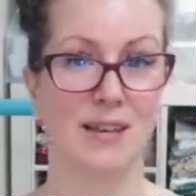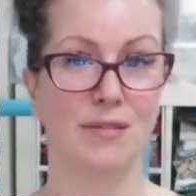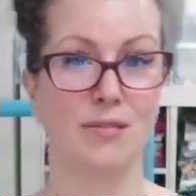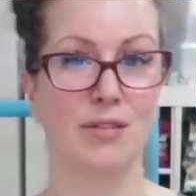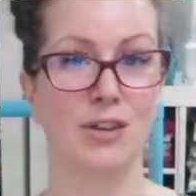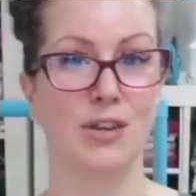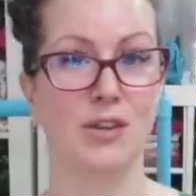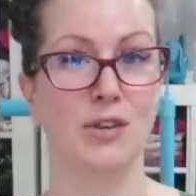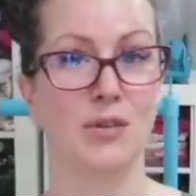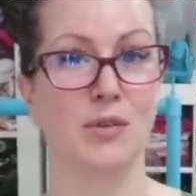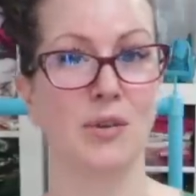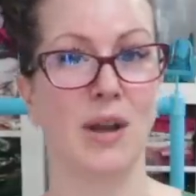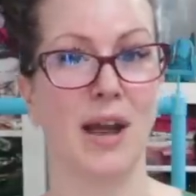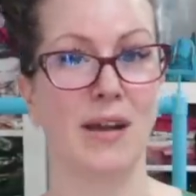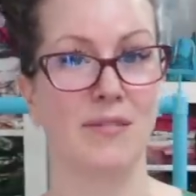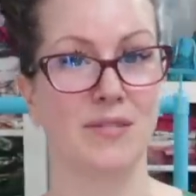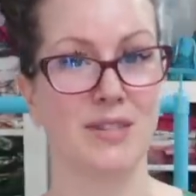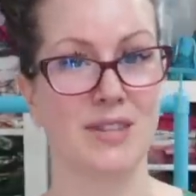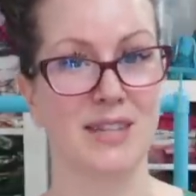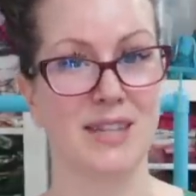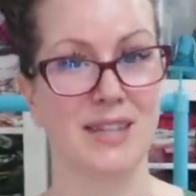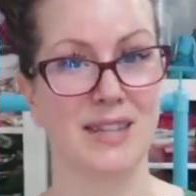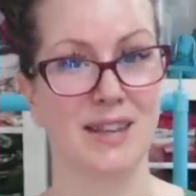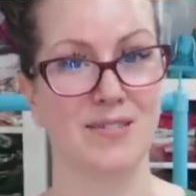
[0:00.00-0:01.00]
If you
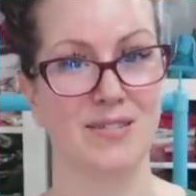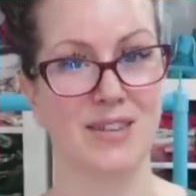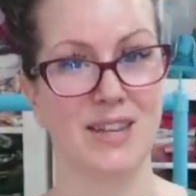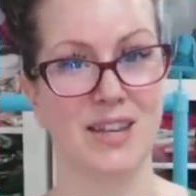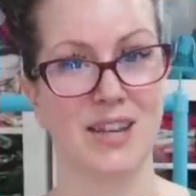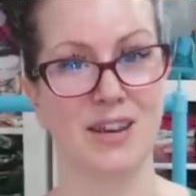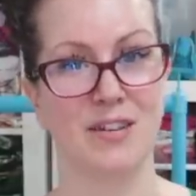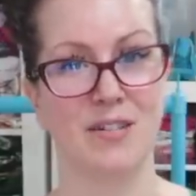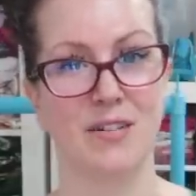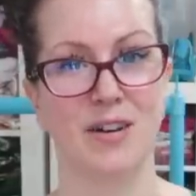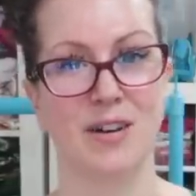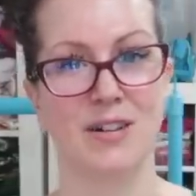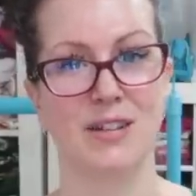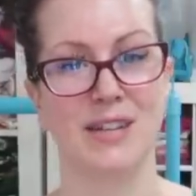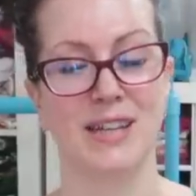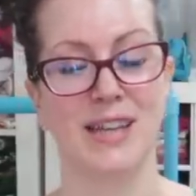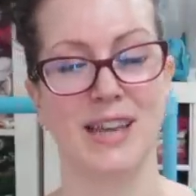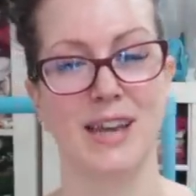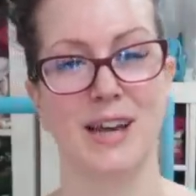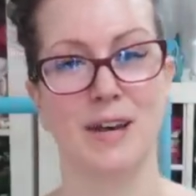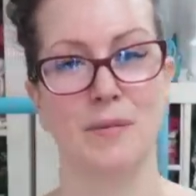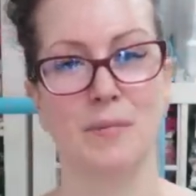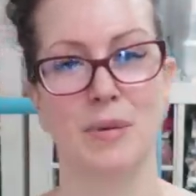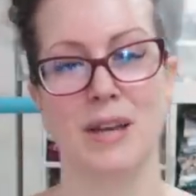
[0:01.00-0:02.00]
haven't seen that video, I'll
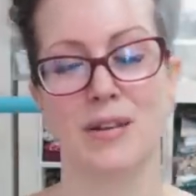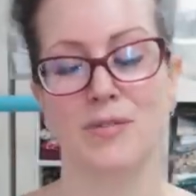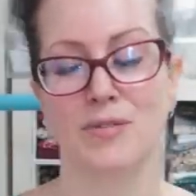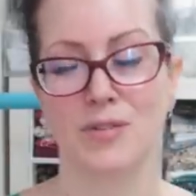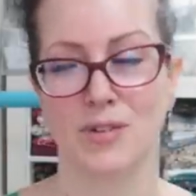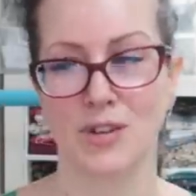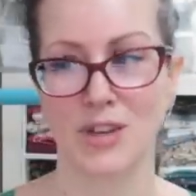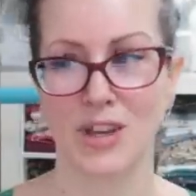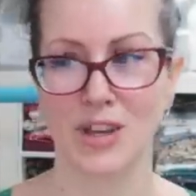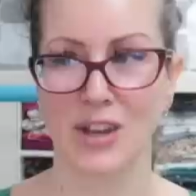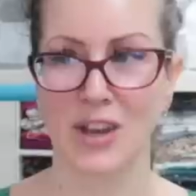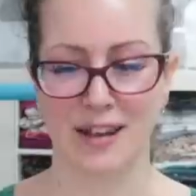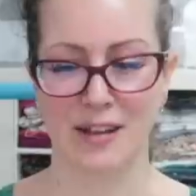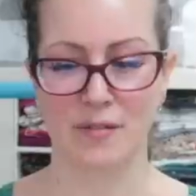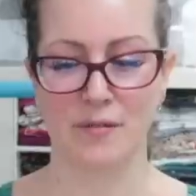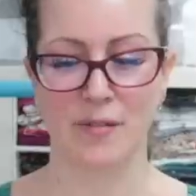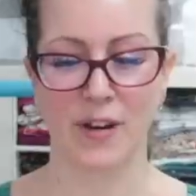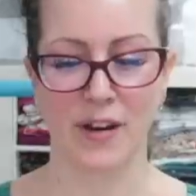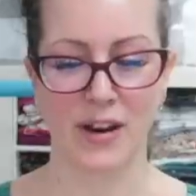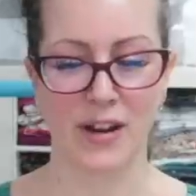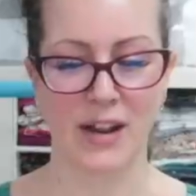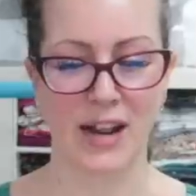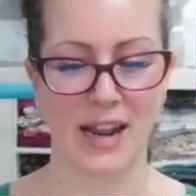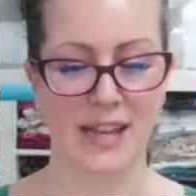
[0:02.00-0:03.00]
link it up here for you. I'm
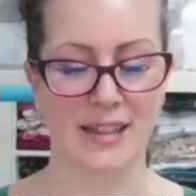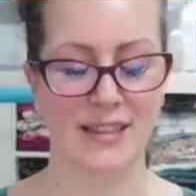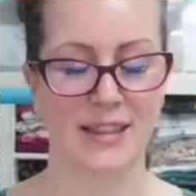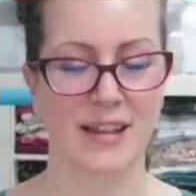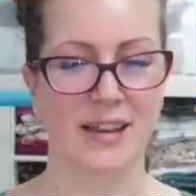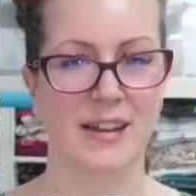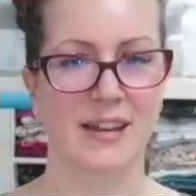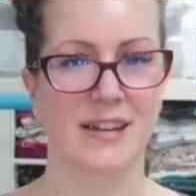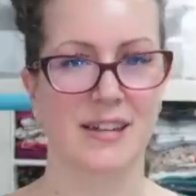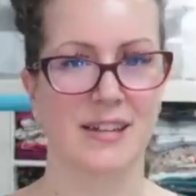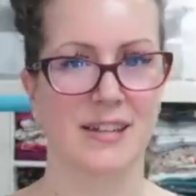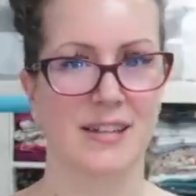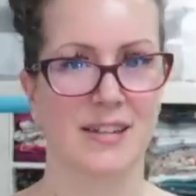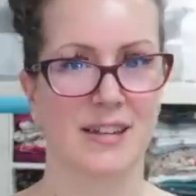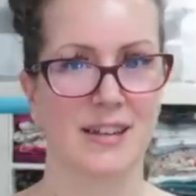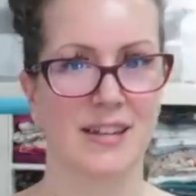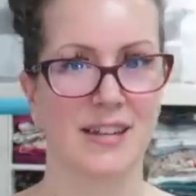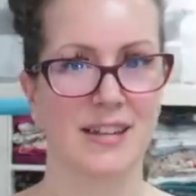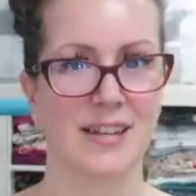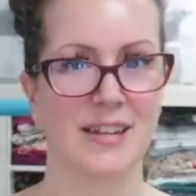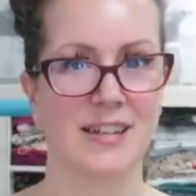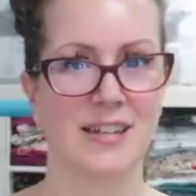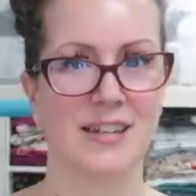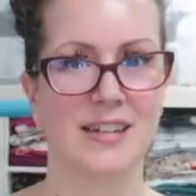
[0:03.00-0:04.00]
very glad that I
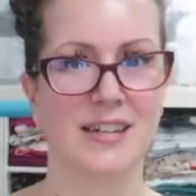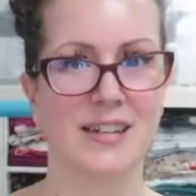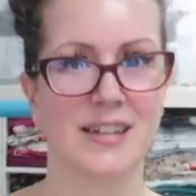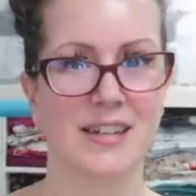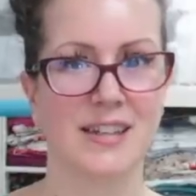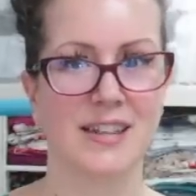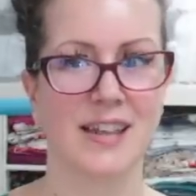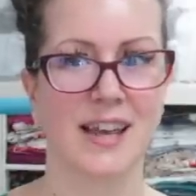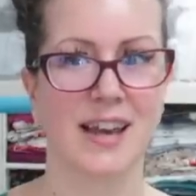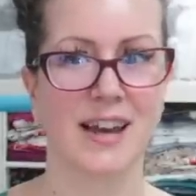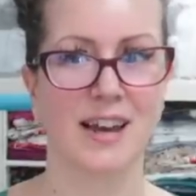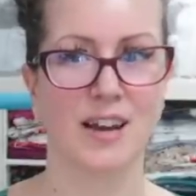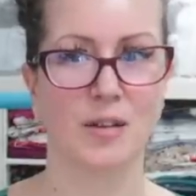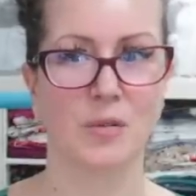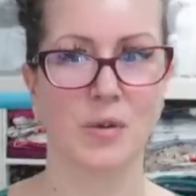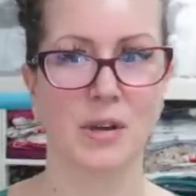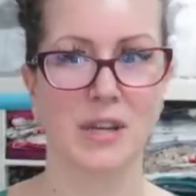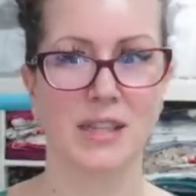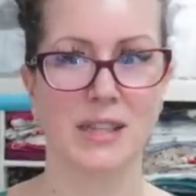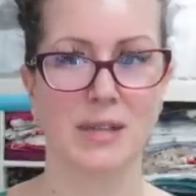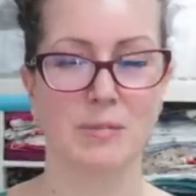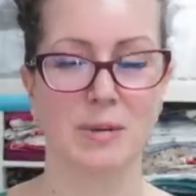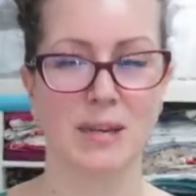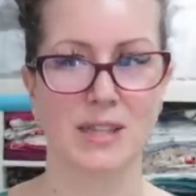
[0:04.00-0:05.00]
decided that I
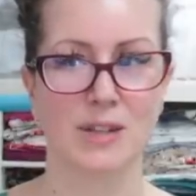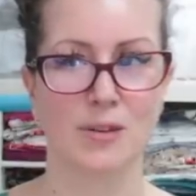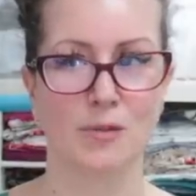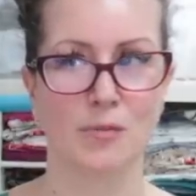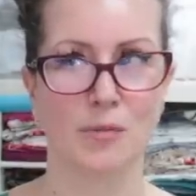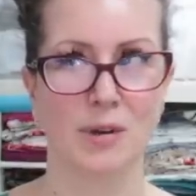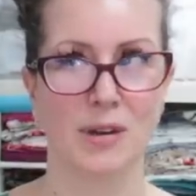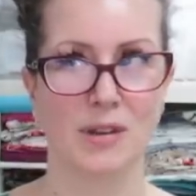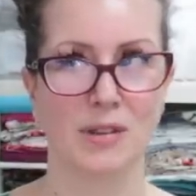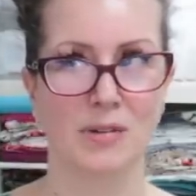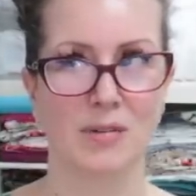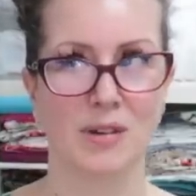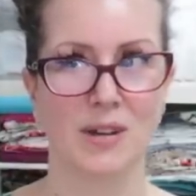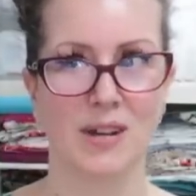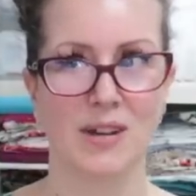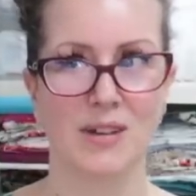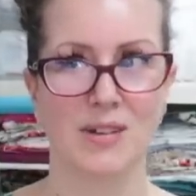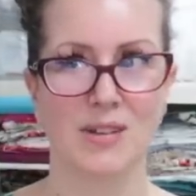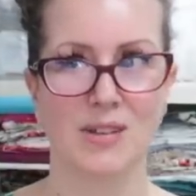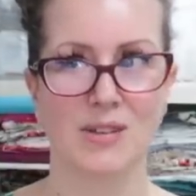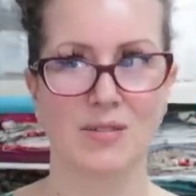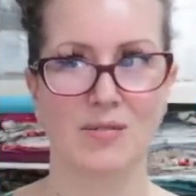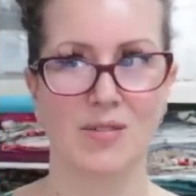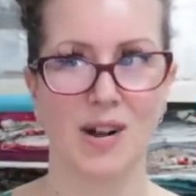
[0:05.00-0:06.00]
wanted the best of both
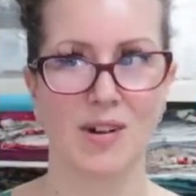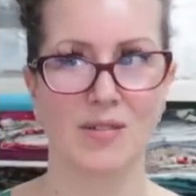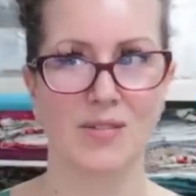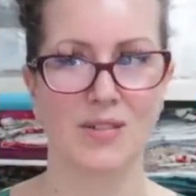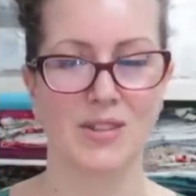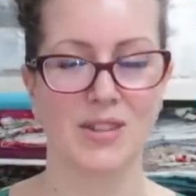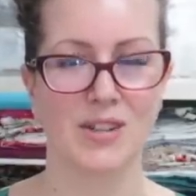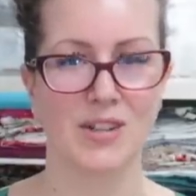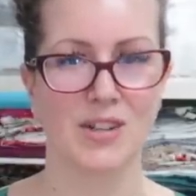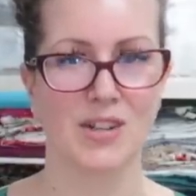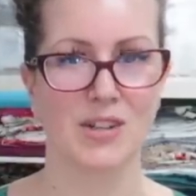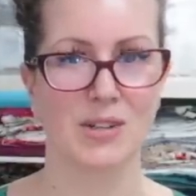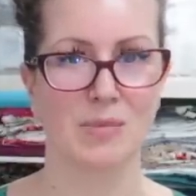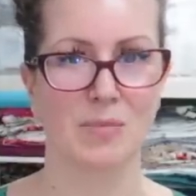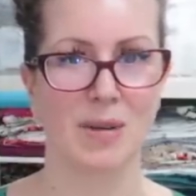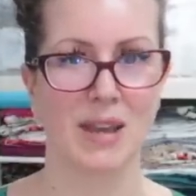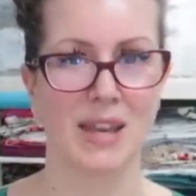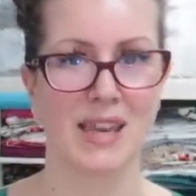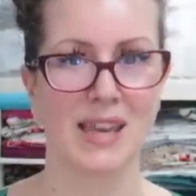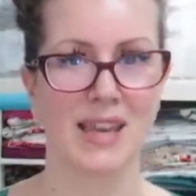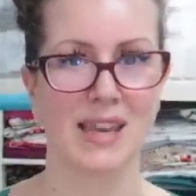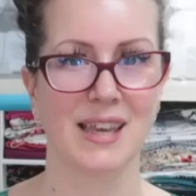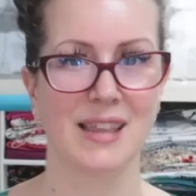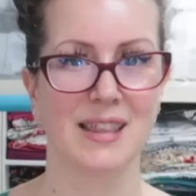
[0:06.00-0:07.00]
worlds rather than just
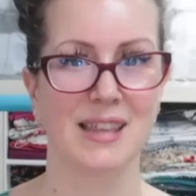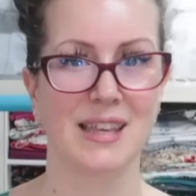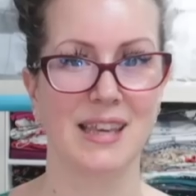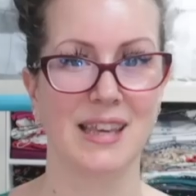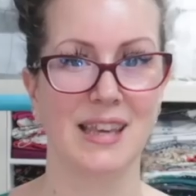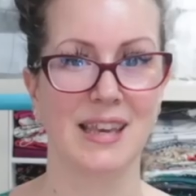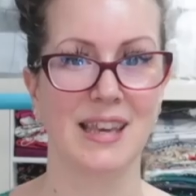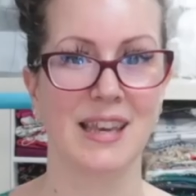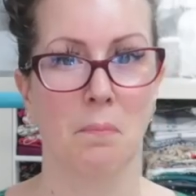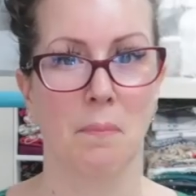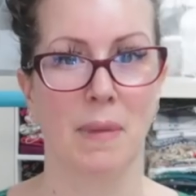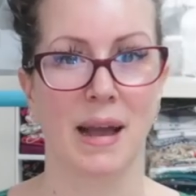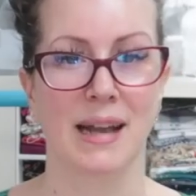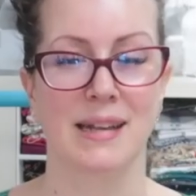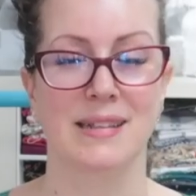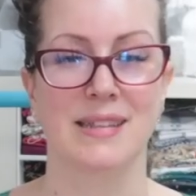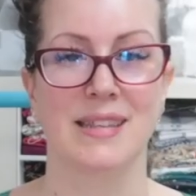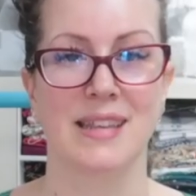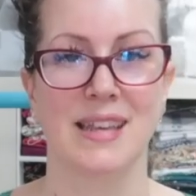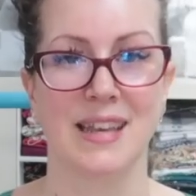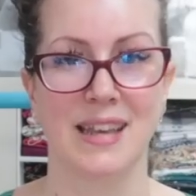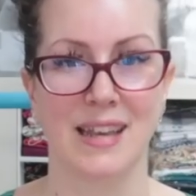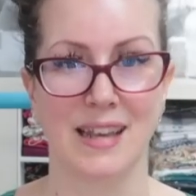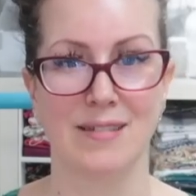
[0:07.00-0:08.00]
making the
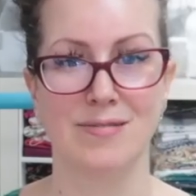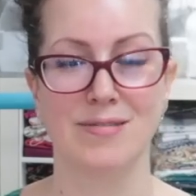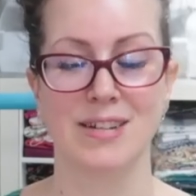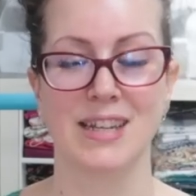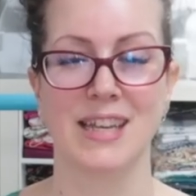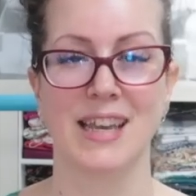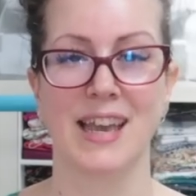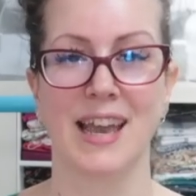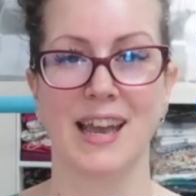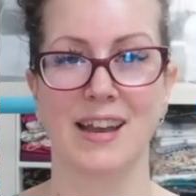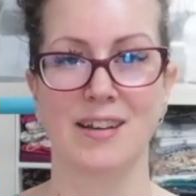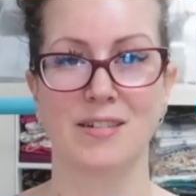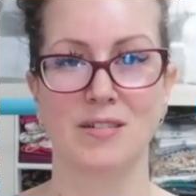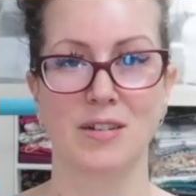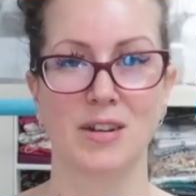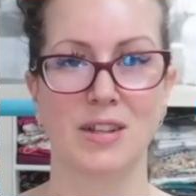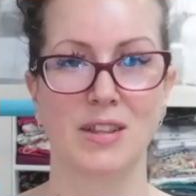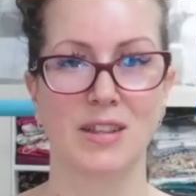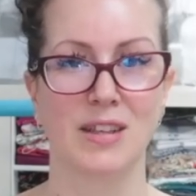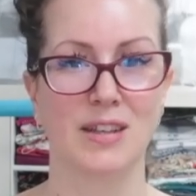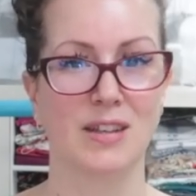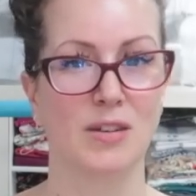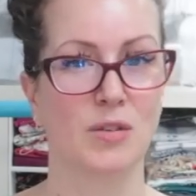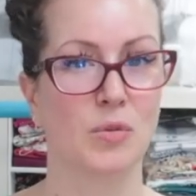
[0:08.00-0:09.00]
maxi evening gown
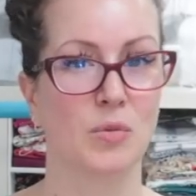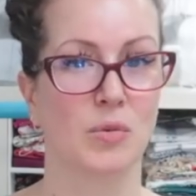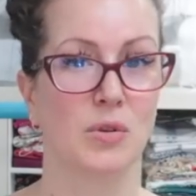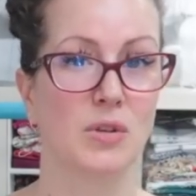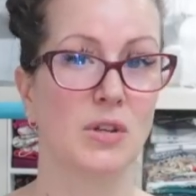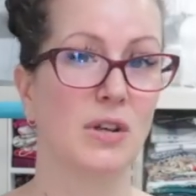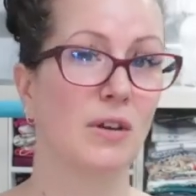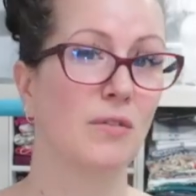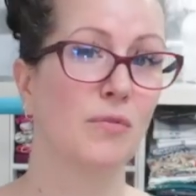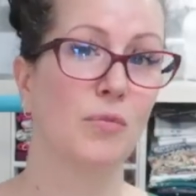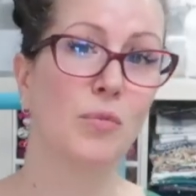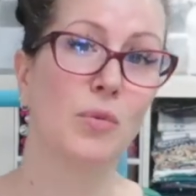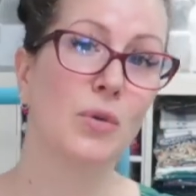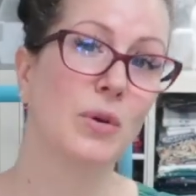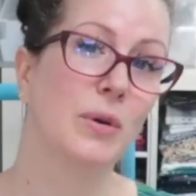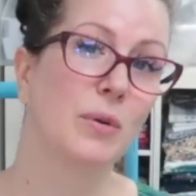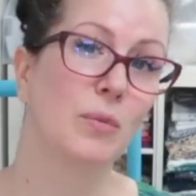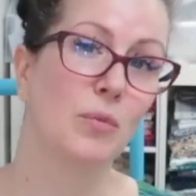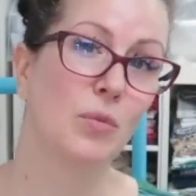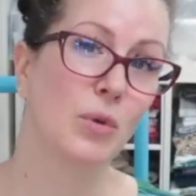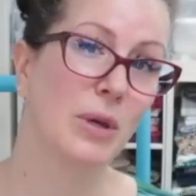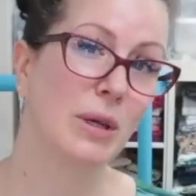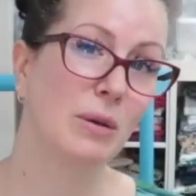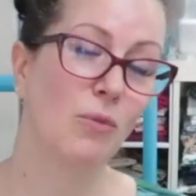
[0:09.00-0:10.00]
that would have
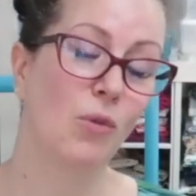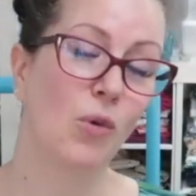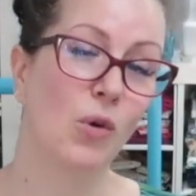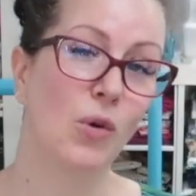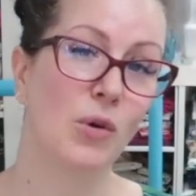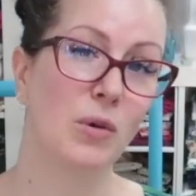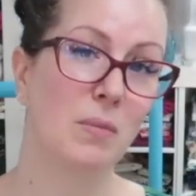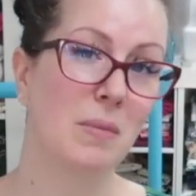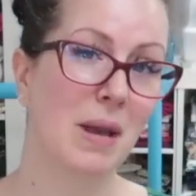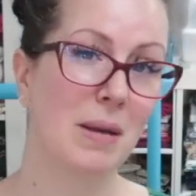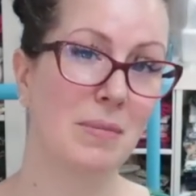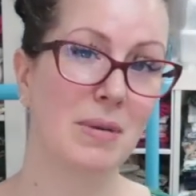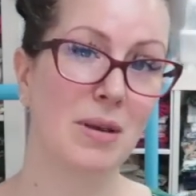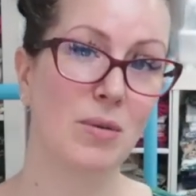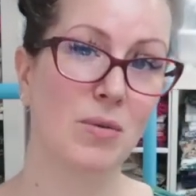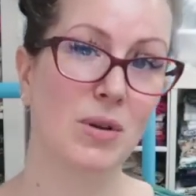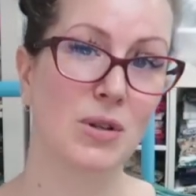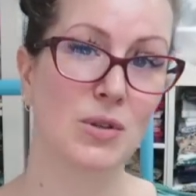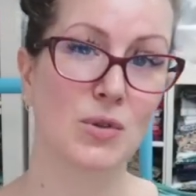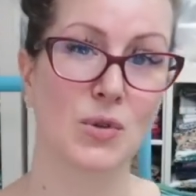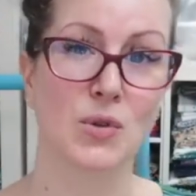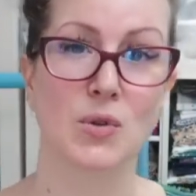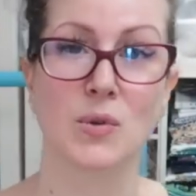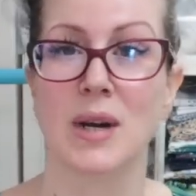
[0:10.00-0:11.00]
been worn maybe
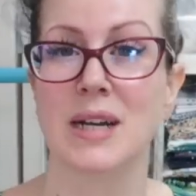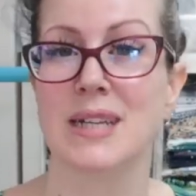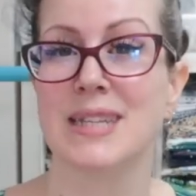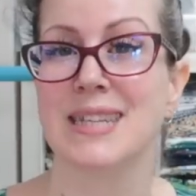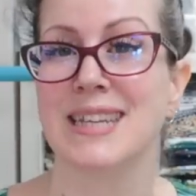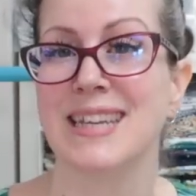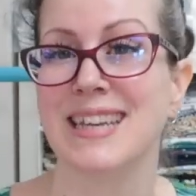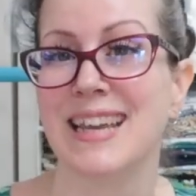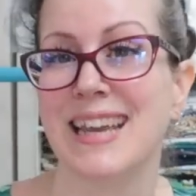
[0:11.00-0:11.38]
once or twice a